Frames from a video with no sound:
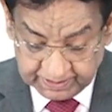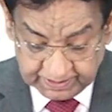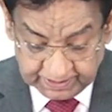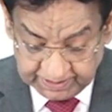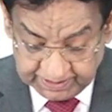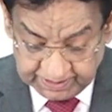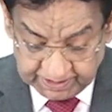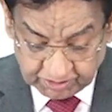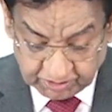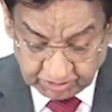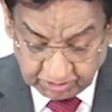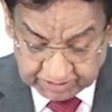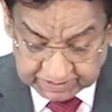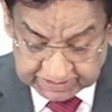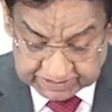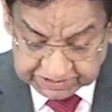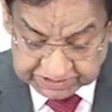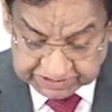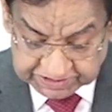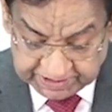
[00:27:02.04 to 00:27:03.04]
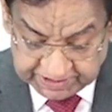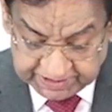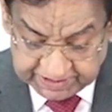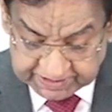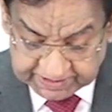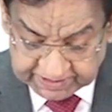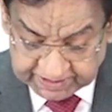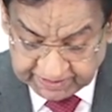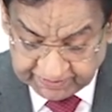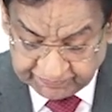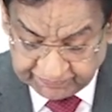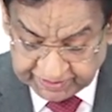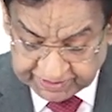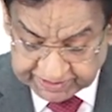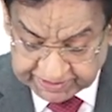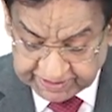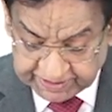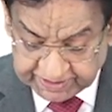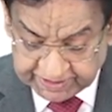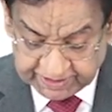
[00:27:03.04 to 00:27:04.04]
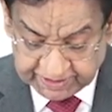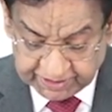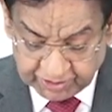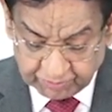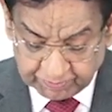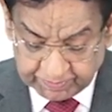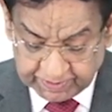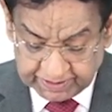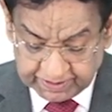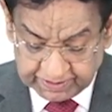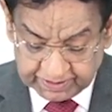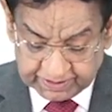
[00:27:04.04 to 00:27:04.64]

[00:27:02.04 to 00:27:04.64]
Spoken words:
It causes serious infection in human.